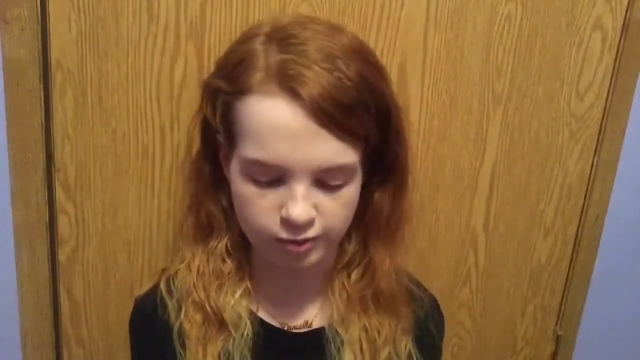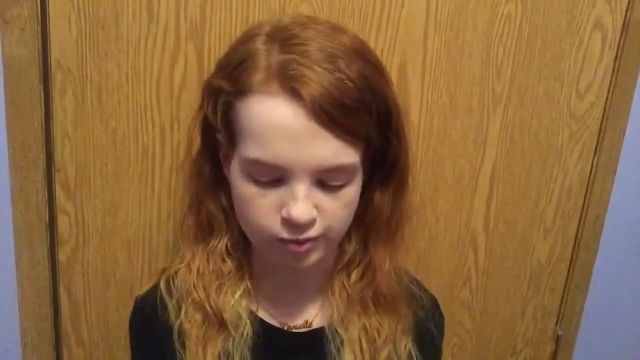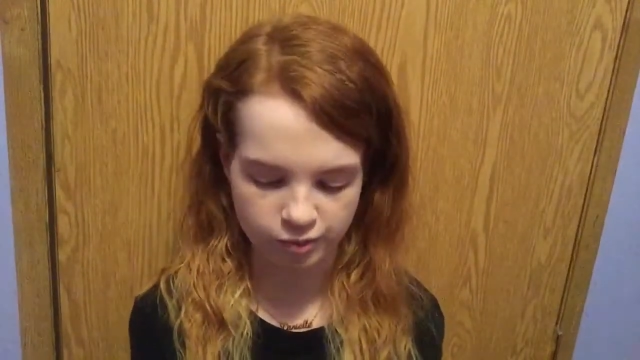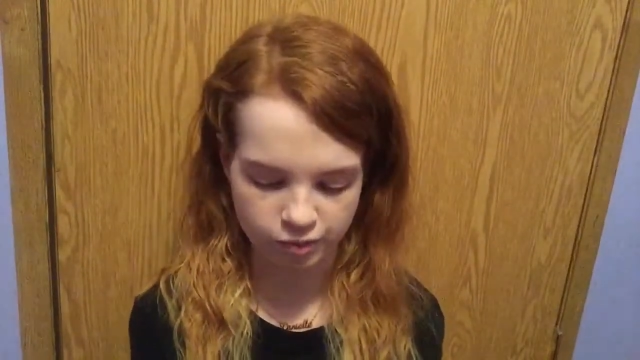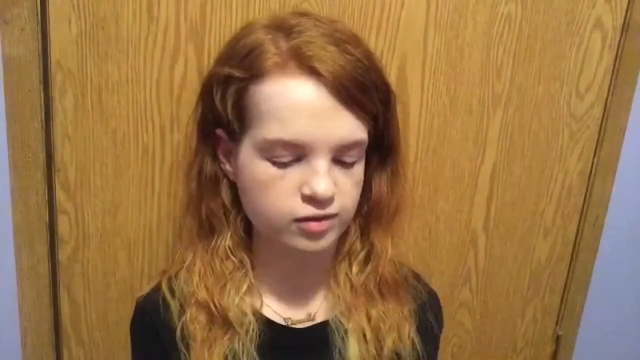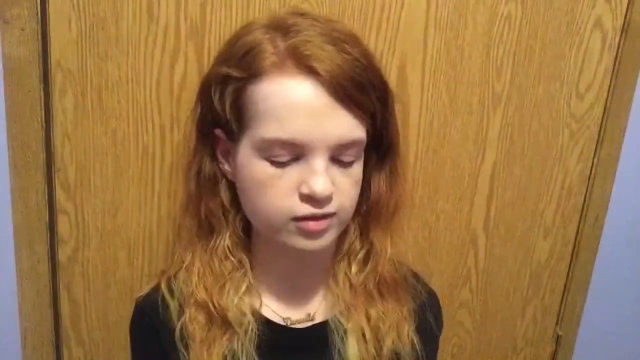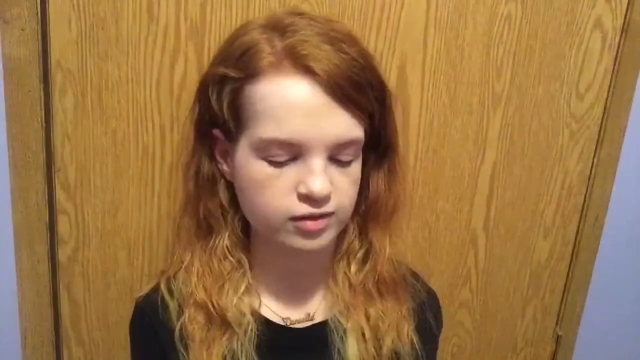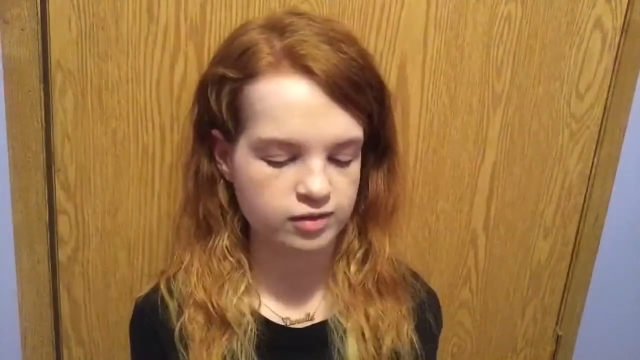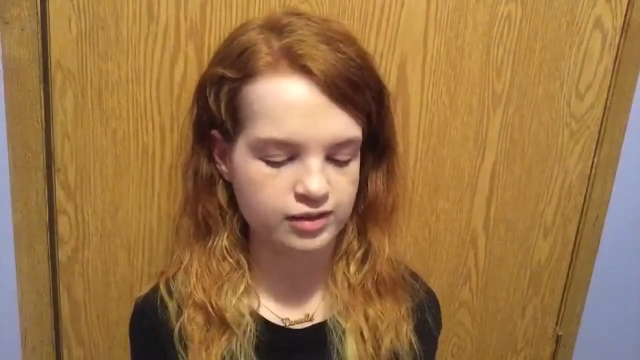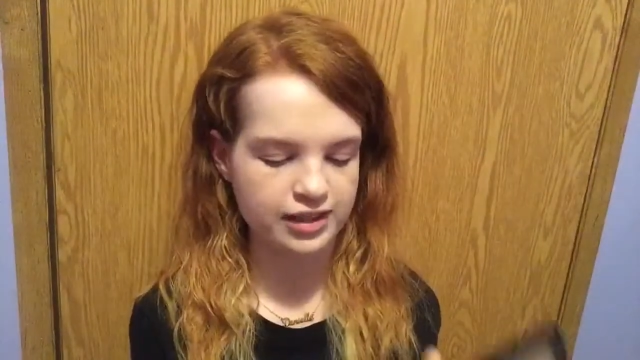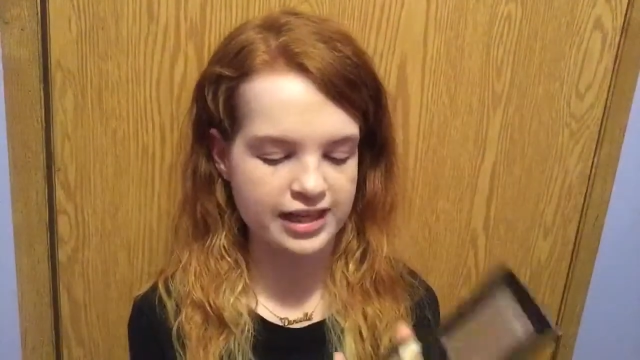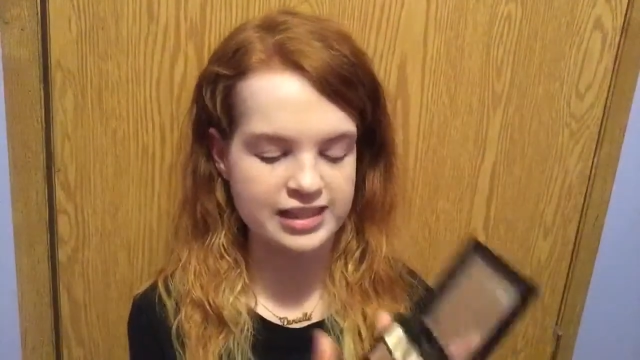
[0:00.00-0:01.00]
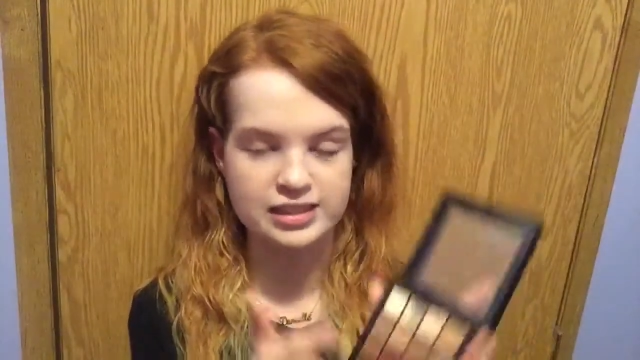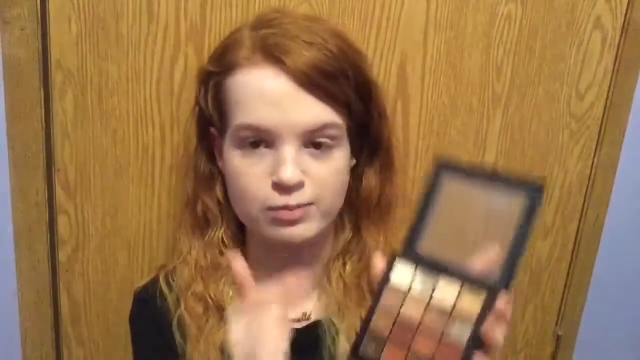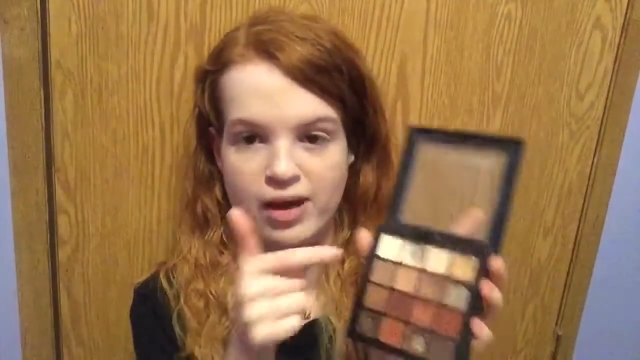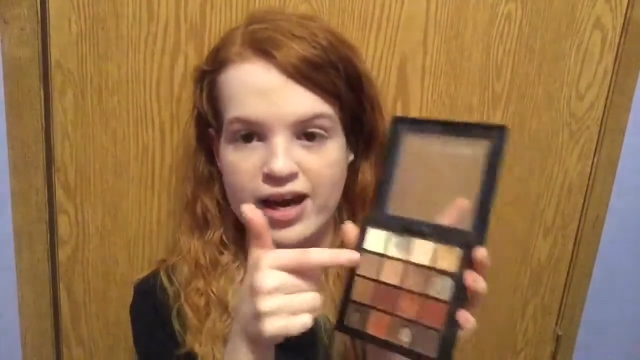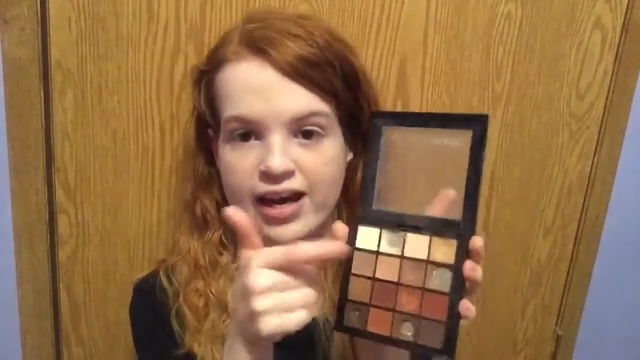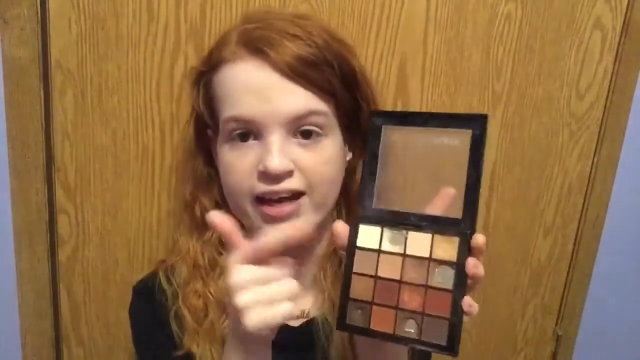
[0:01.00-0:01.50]
and that is
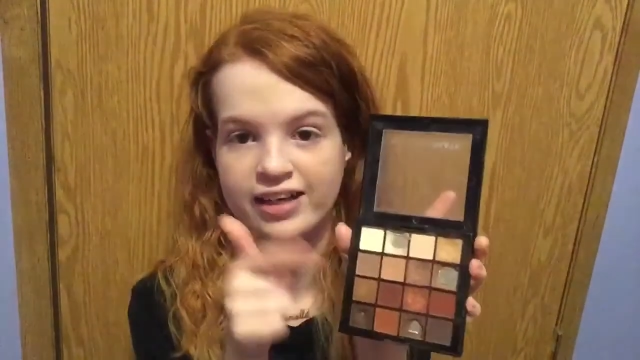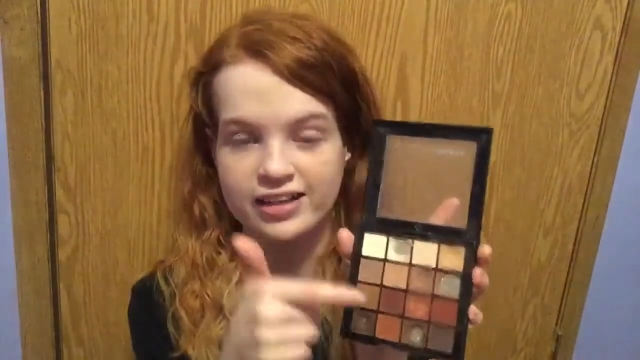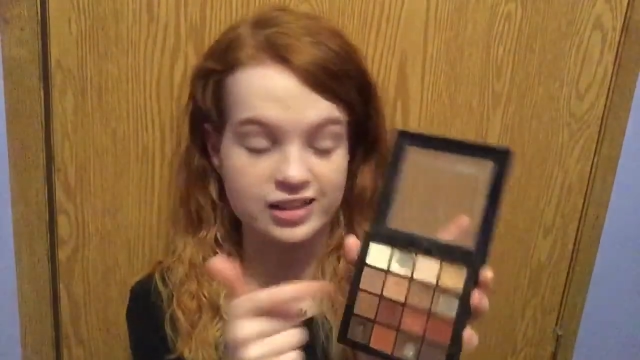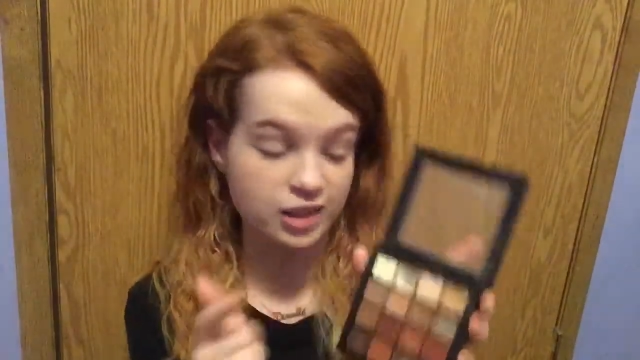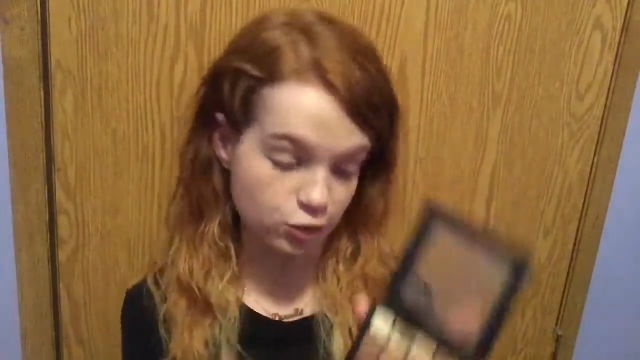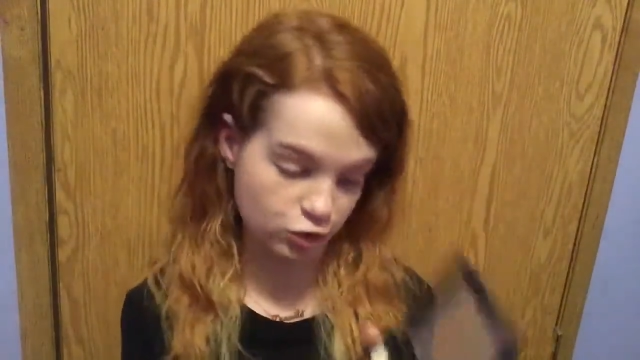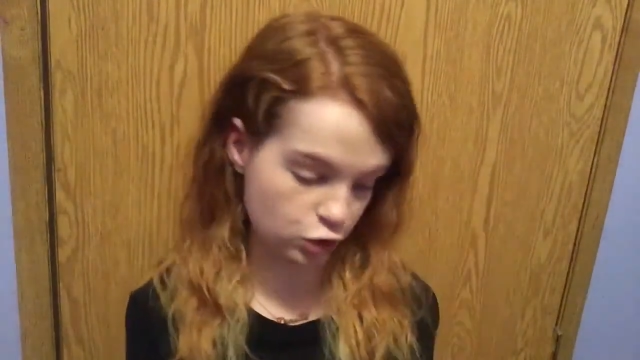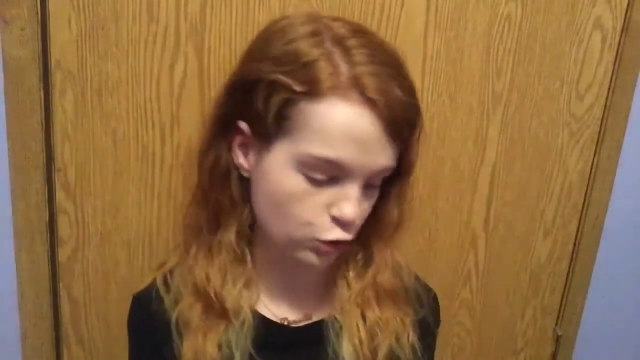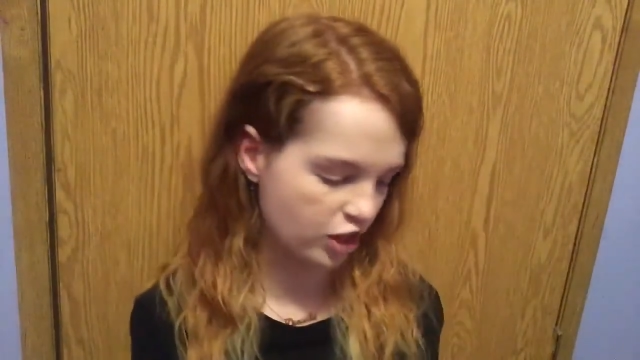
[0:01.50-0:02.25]
my go-to